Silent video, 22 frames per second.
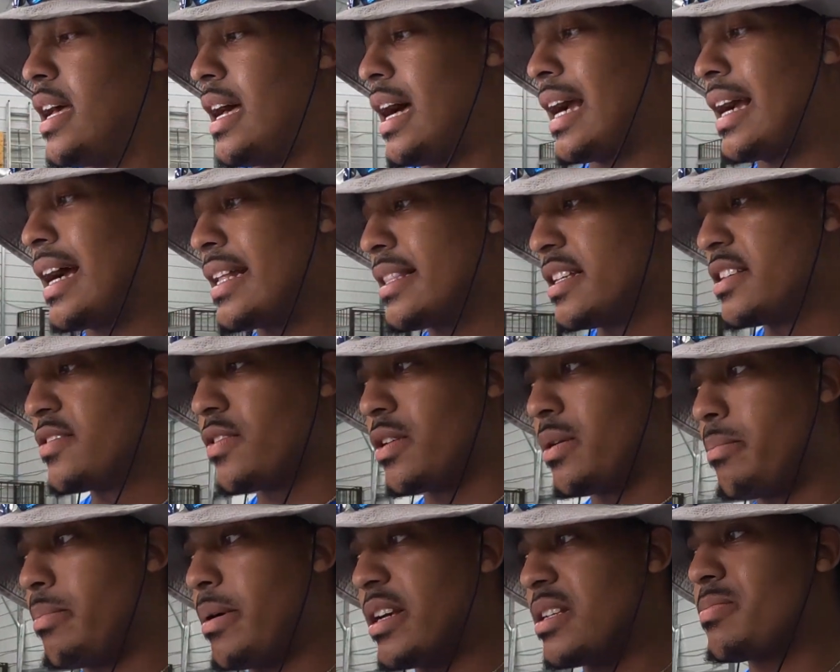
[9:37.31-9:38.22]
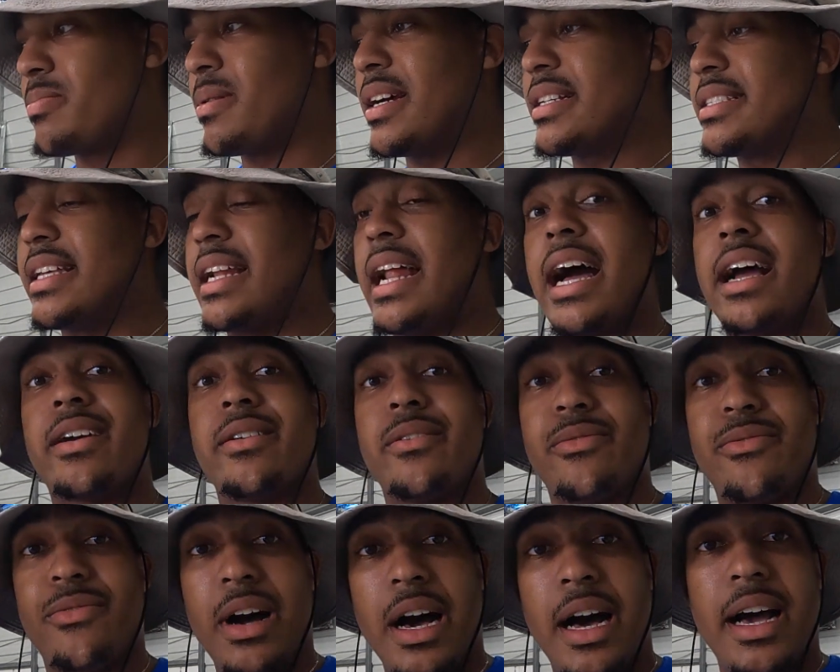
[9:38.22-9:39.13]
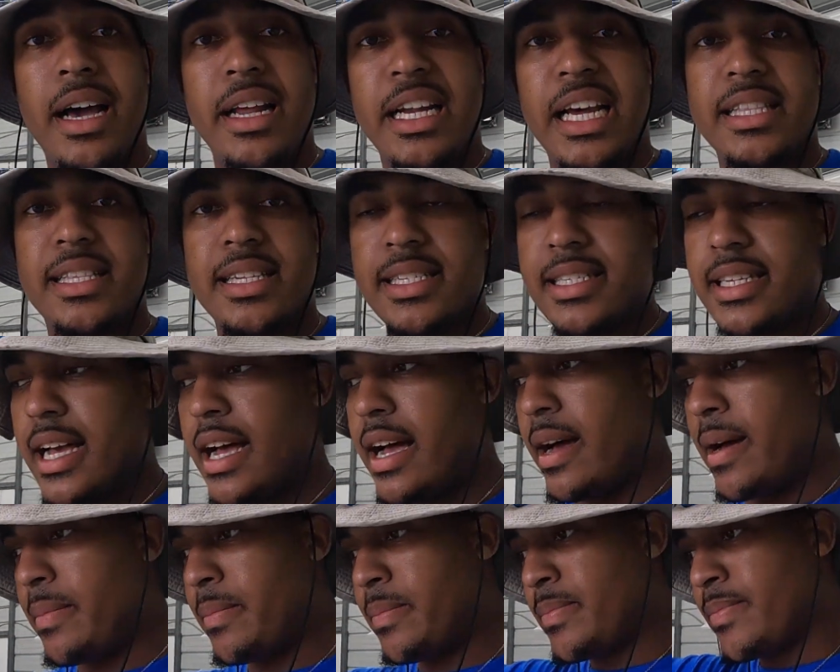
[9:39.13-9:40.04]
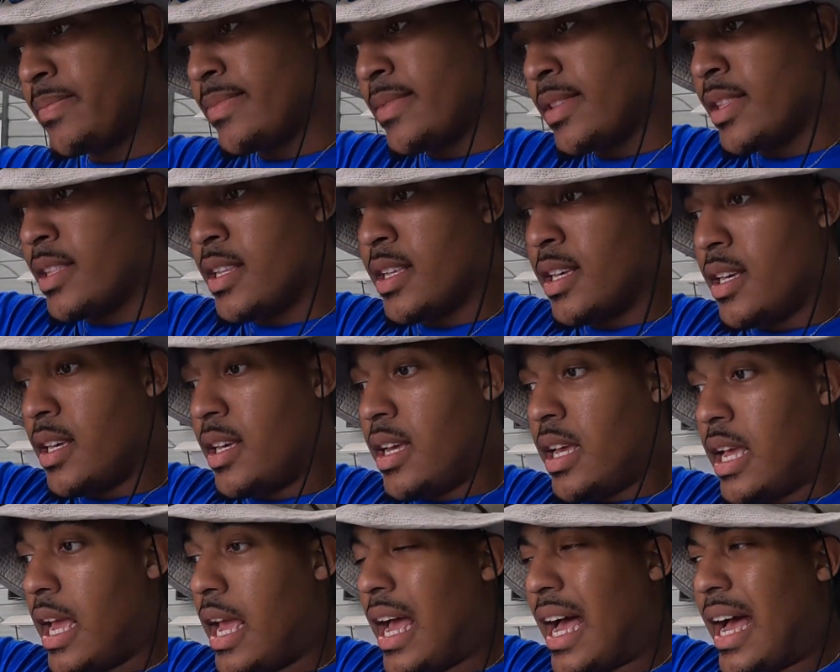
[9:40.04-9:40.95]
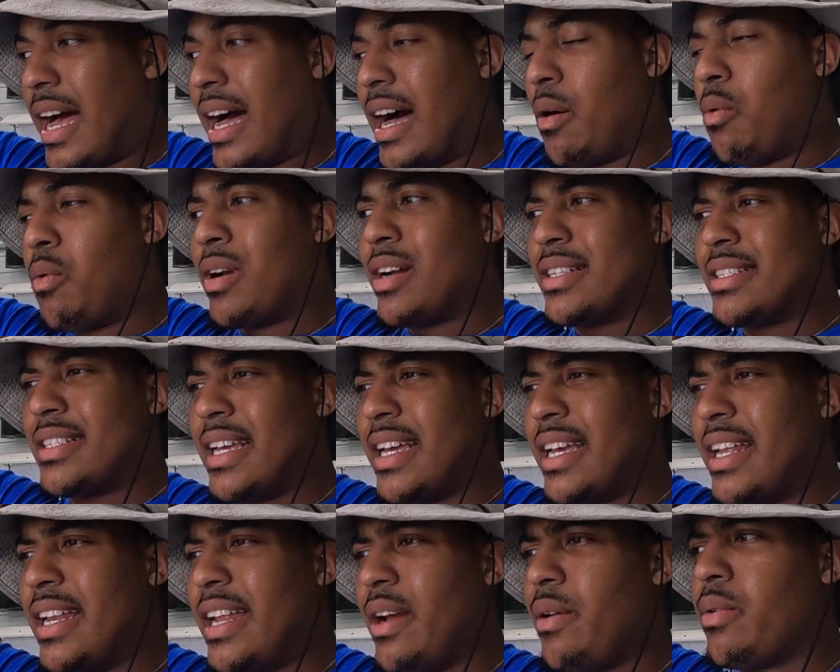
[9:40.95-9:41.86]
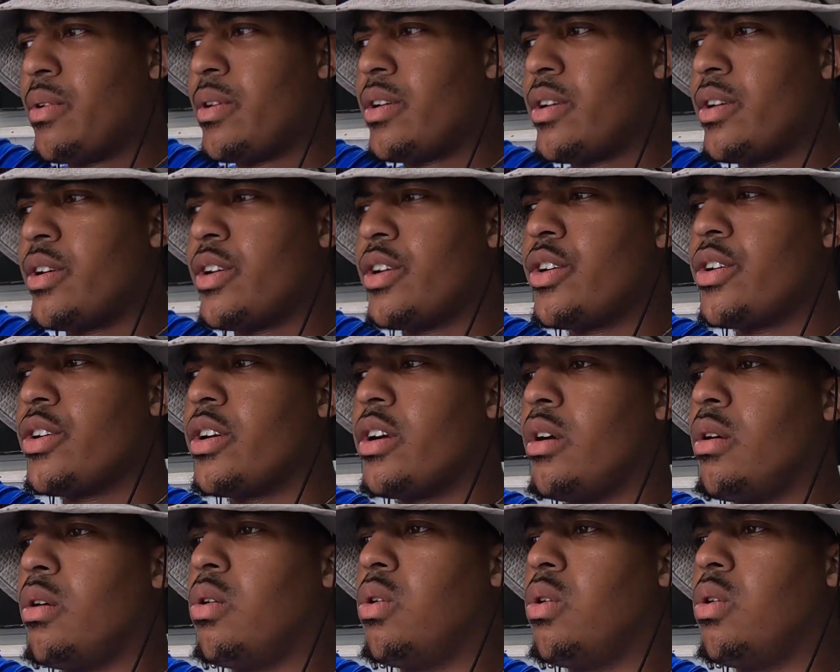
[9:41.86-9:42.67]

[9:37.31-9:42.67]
I got these for the best price that I could find at the time. I wanna say they were